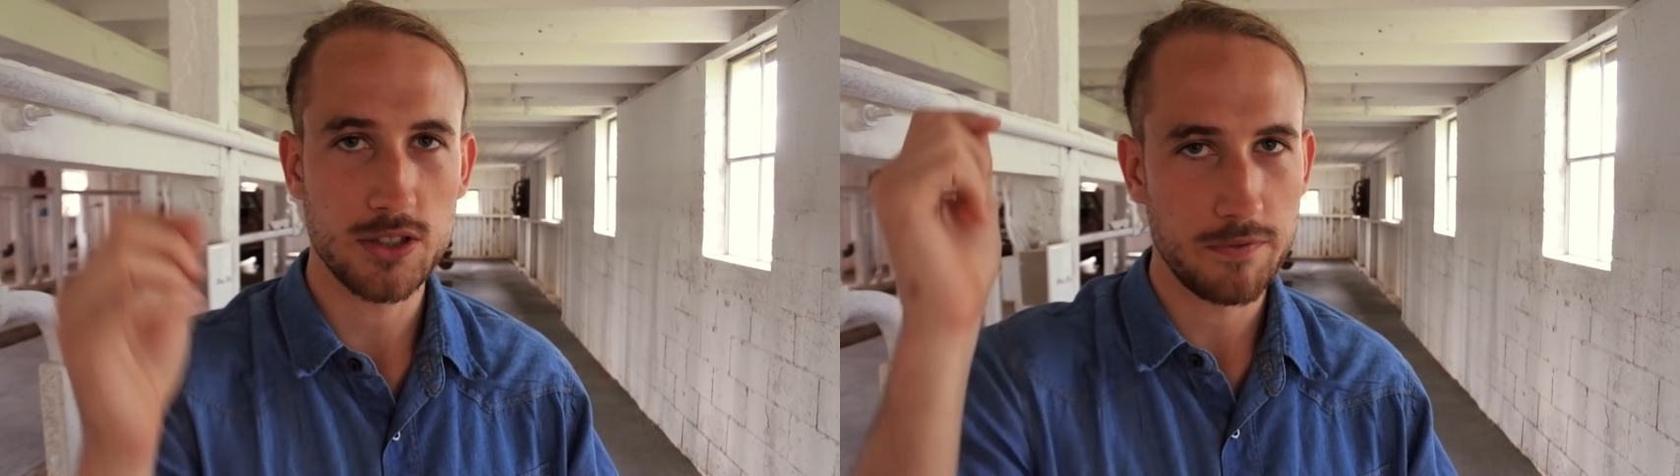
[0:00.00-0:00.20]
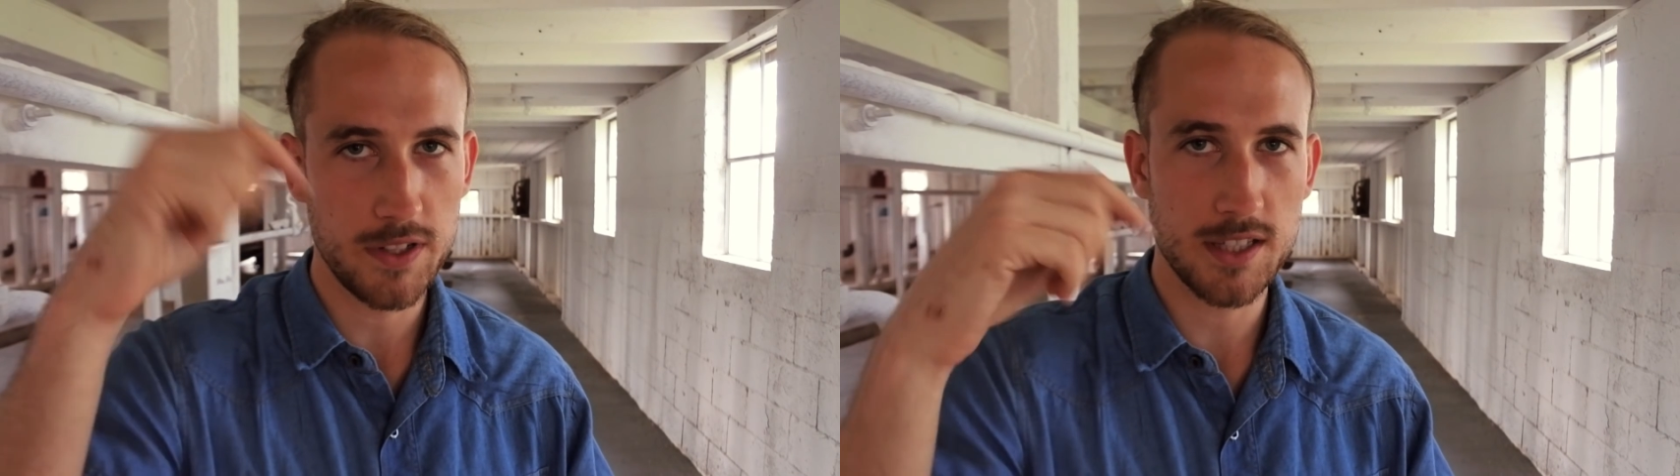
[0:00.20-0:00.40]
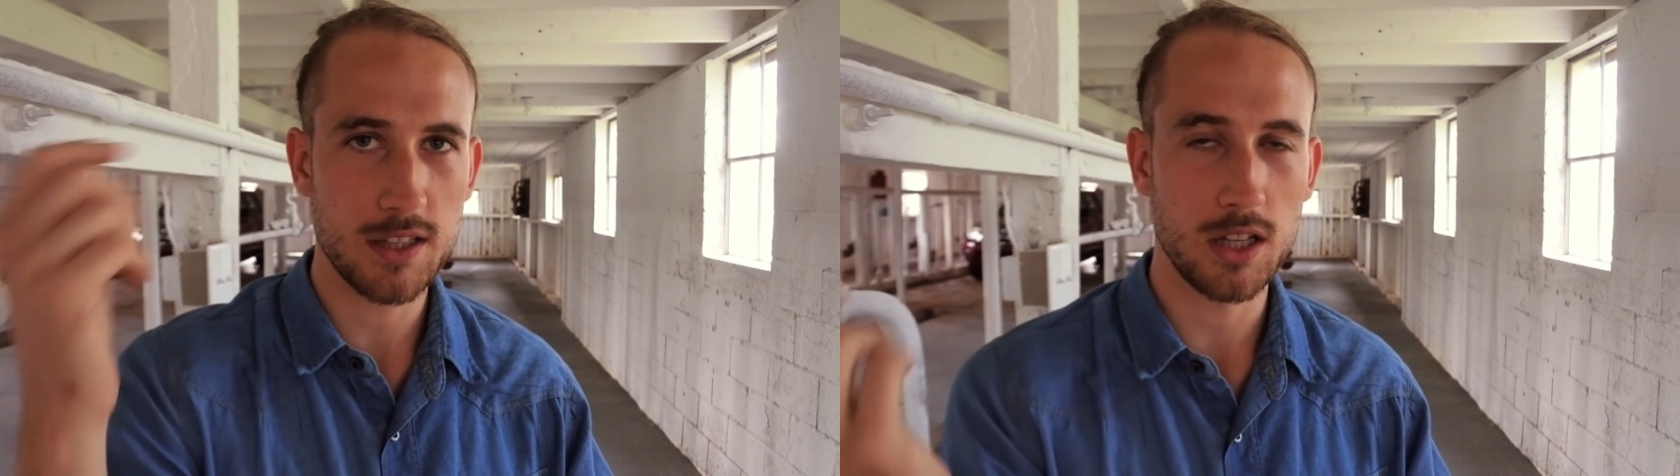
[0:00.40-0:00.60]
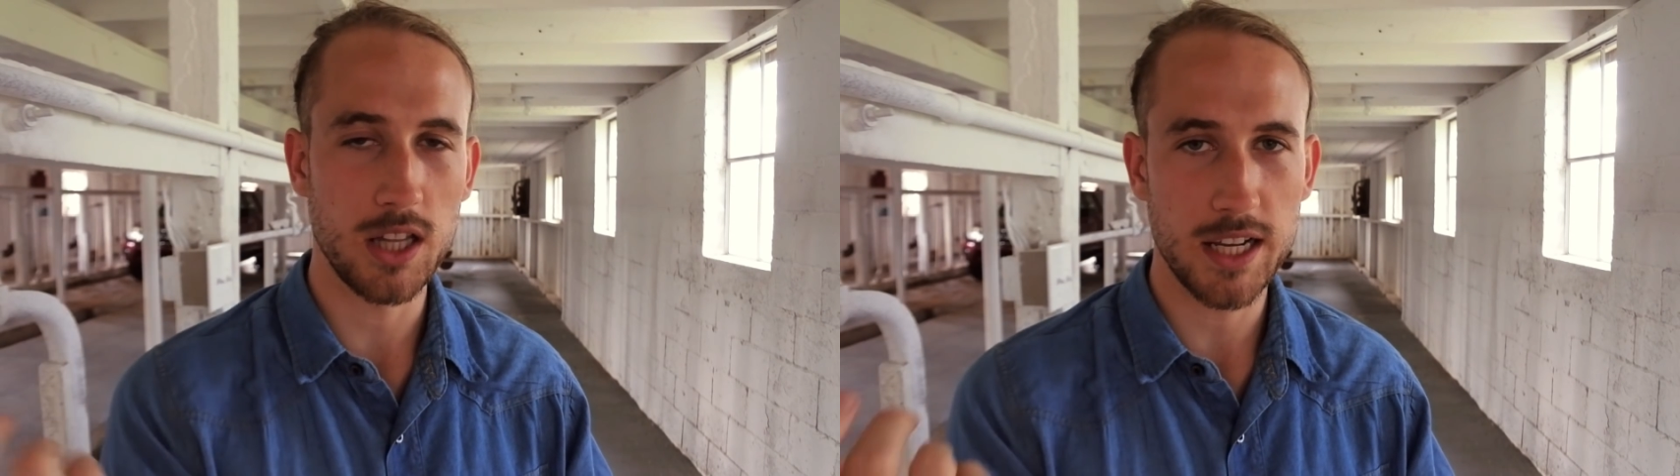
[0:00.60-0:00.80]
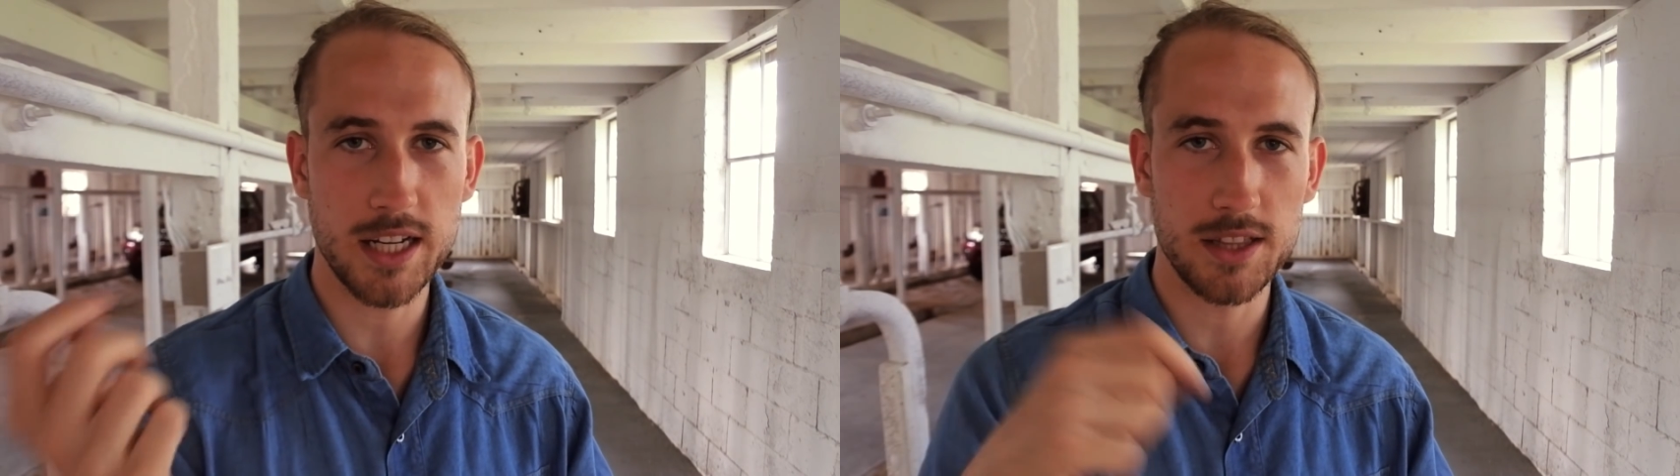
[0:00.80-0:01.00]
Visit the
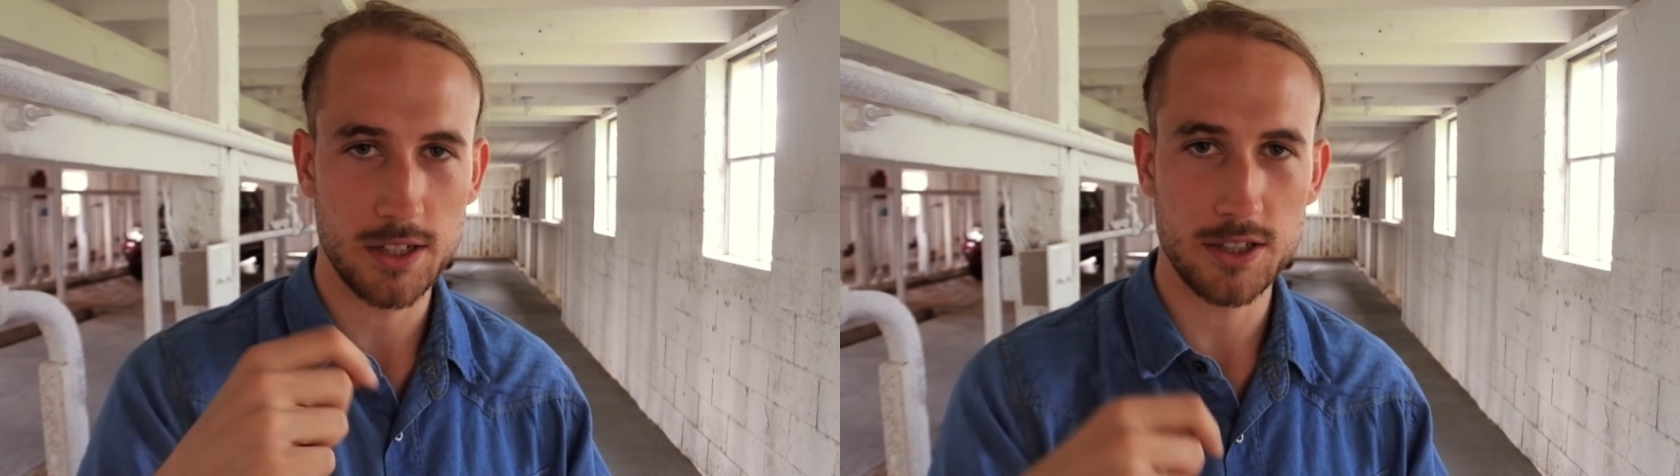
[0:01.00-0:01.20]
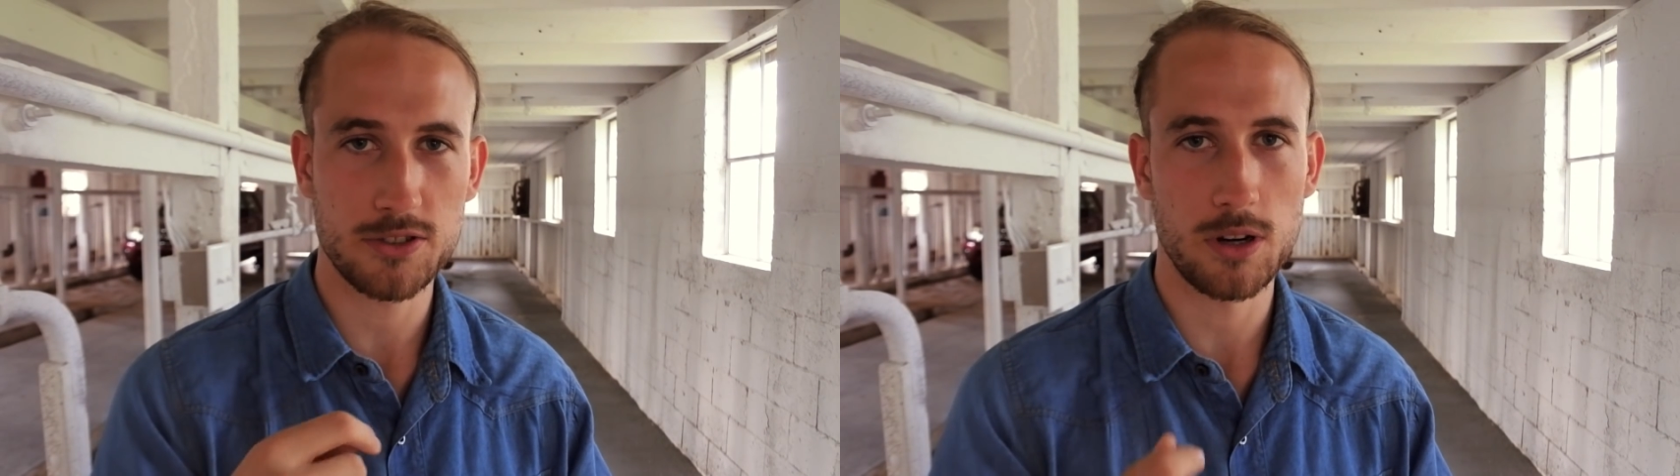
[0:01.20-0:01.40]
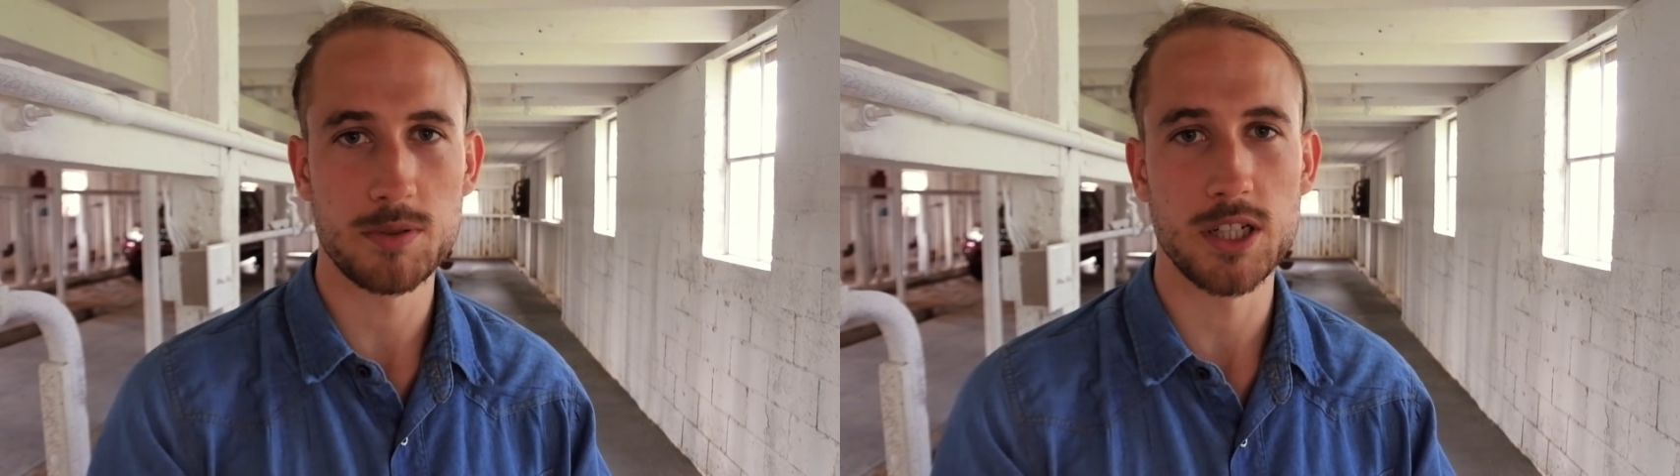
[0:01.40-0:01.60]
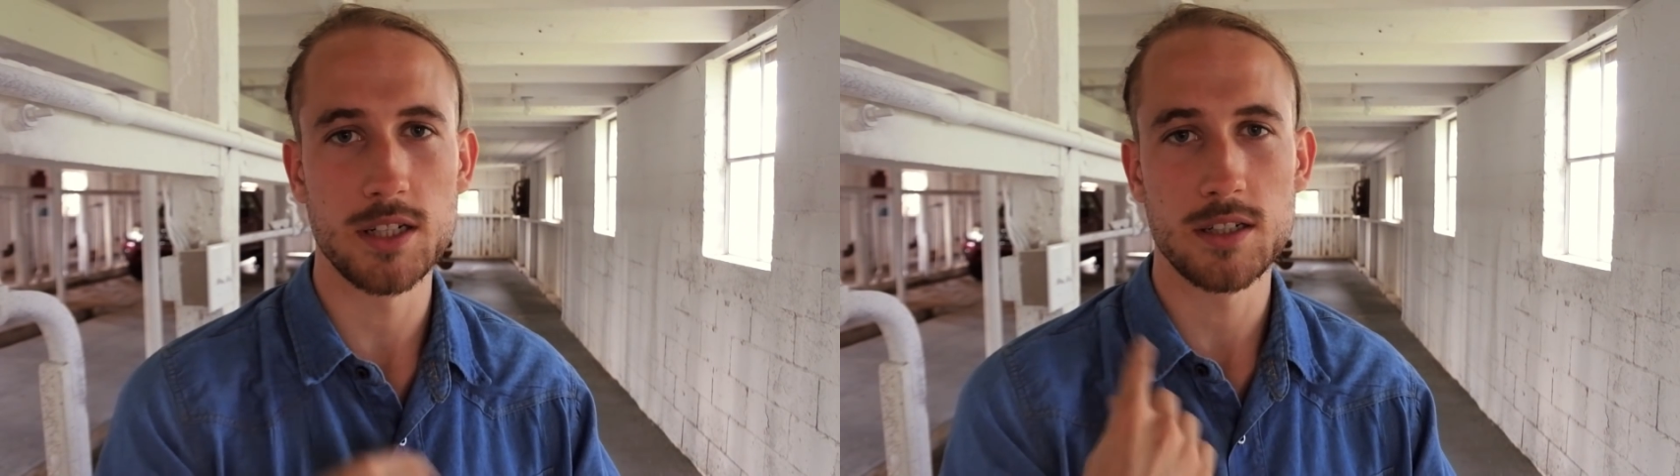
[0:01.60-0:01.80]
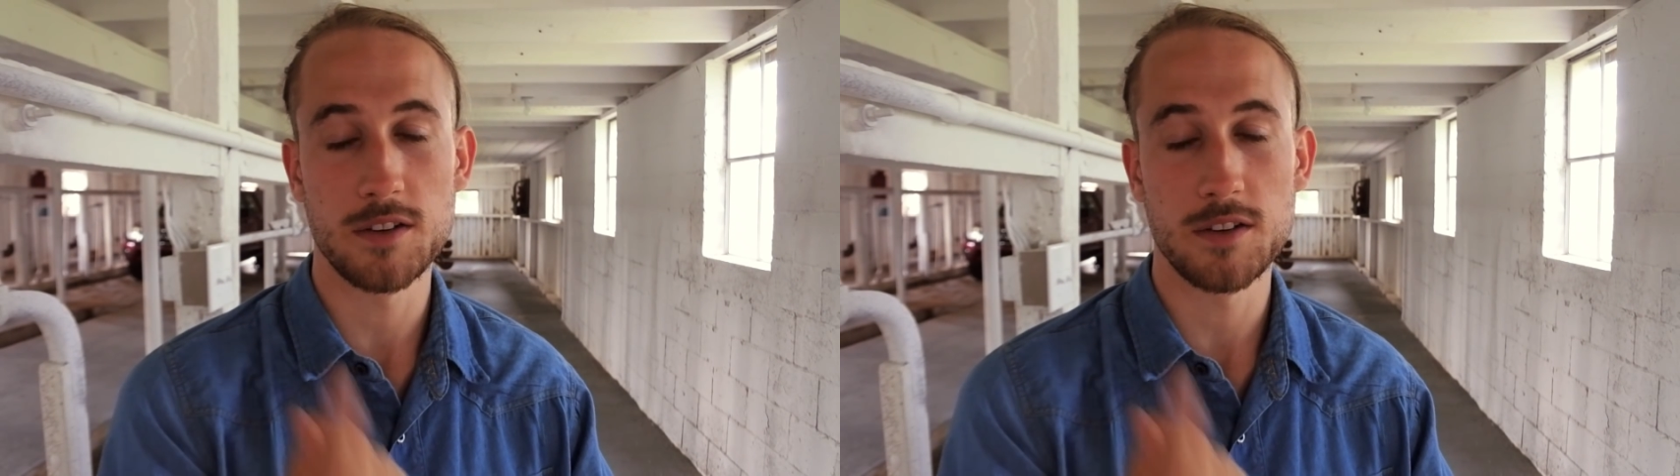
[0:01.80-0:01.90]
link in the description